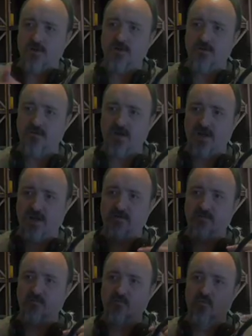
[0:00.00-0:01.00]
So you've got to have
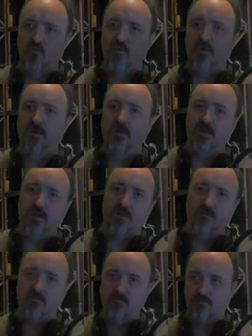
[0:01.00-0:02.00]
a
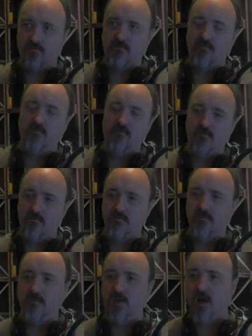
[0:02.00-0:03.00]
really
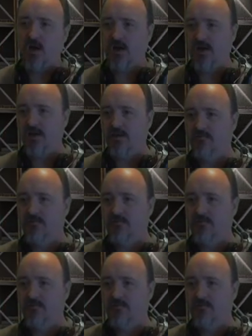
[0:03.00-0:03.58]
high